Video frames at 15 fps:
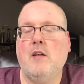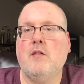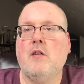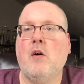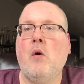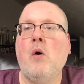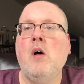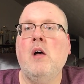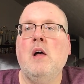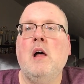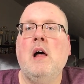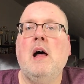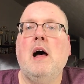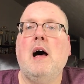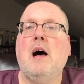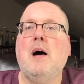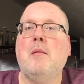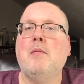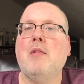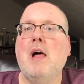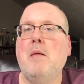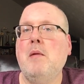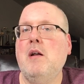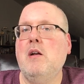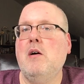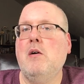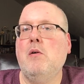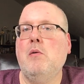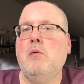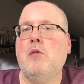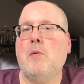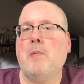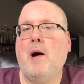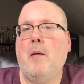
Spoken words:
So let me know. The